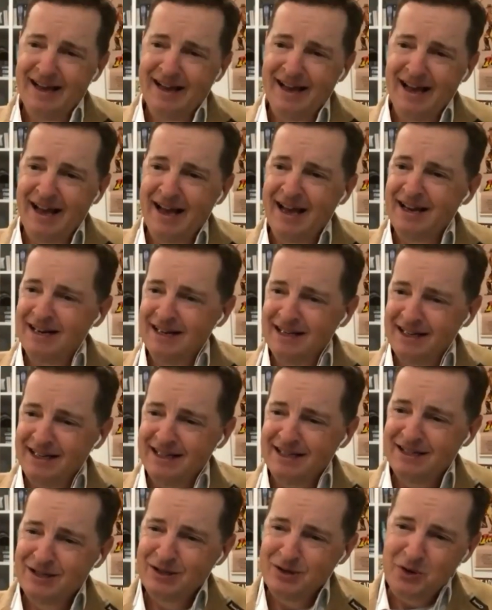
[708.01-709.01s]
at
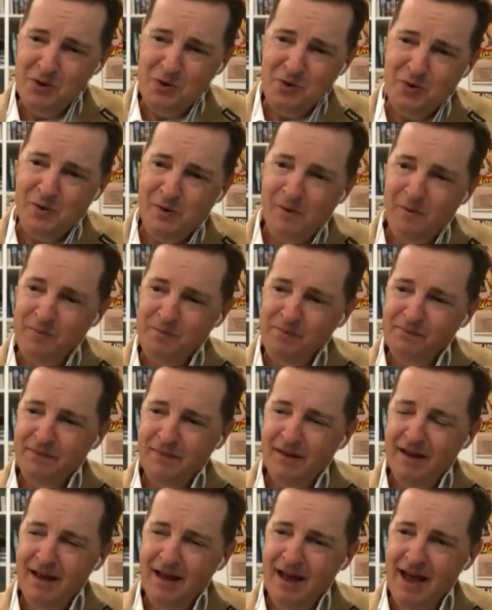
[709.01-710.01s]
Lily's school
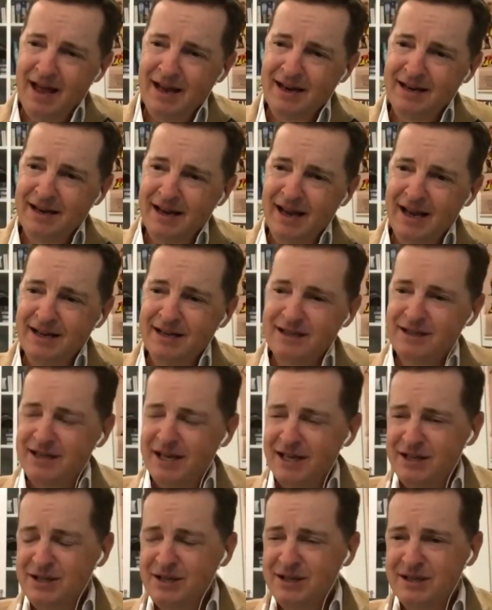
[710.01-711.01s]
and
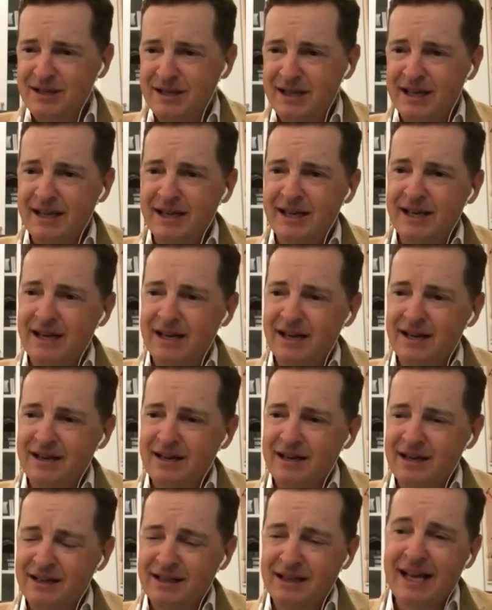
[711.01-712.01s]
teaches Lily
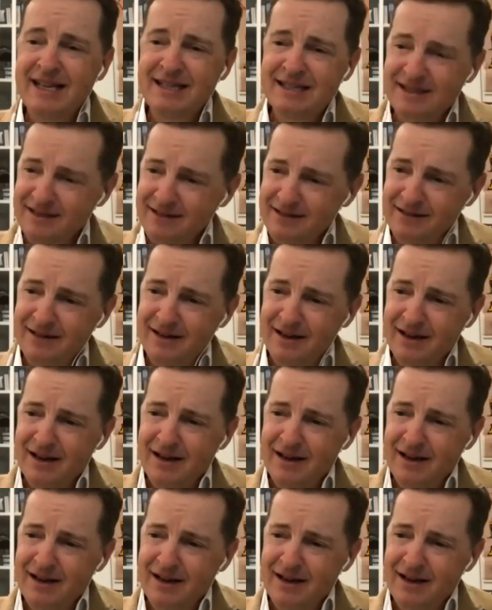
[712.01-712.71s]
a lesson